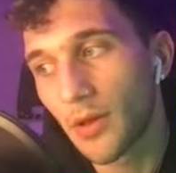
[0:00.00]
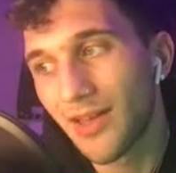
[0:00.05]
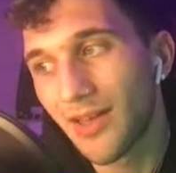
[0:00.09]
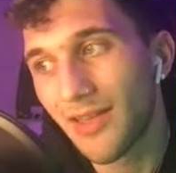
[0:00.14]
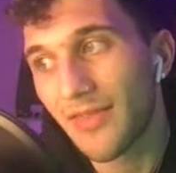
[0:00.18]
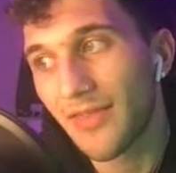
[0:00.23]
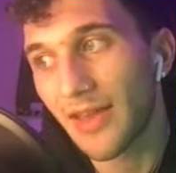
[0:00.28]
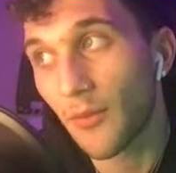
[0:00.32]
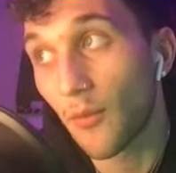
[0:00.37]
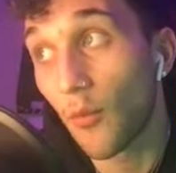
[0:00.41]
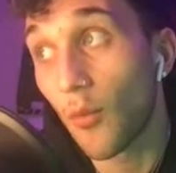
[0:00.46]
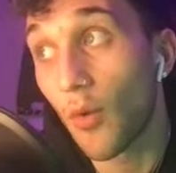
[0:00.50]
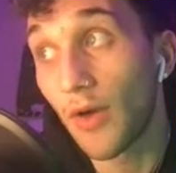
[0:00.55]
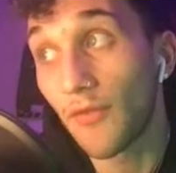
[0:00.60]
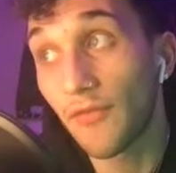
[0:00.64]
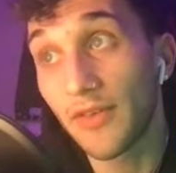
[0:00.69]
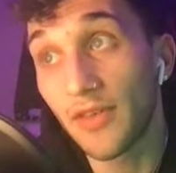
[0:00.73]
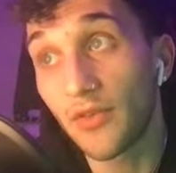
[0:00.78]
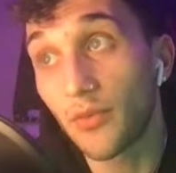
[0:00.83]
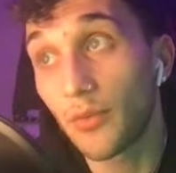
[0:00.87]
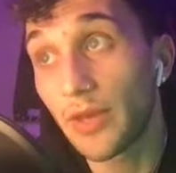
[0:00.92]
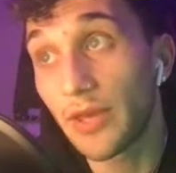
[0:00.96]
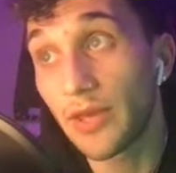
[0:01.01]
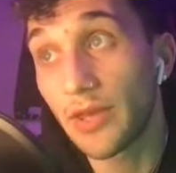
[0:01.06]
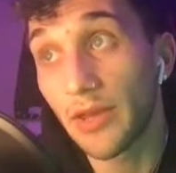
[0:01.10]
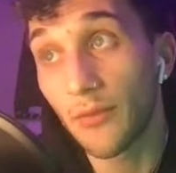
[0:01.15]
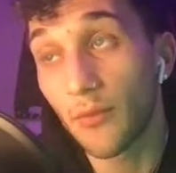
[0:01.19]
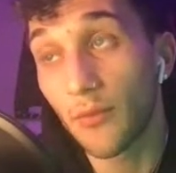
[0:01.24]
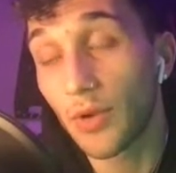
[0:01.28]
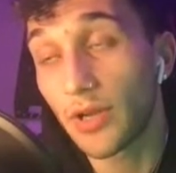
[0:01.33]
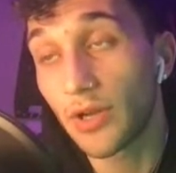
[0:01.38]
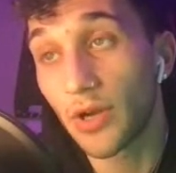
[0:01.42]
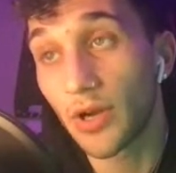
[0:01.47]
think one this weekend
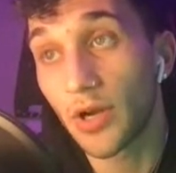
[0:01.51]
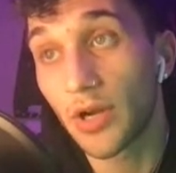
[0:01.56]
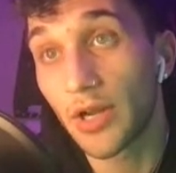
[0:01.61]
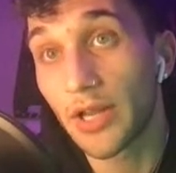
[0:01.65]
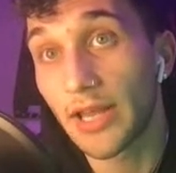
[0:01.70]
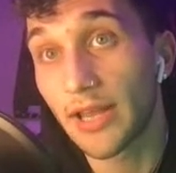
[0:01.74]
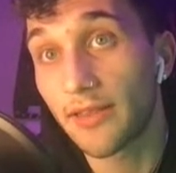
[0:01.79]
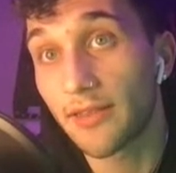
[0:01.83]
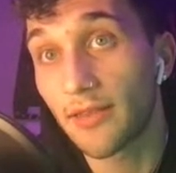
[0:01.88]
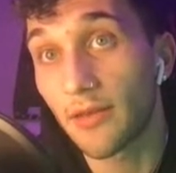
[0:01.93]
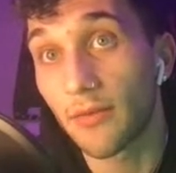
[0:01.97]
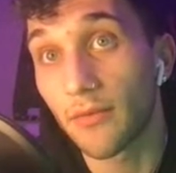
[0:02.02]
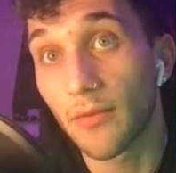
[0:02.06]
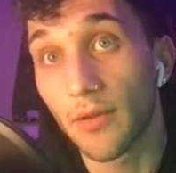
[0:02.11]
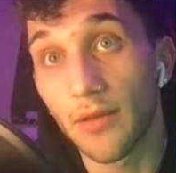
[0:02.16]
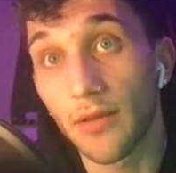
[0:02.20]
wouldn't hurt against a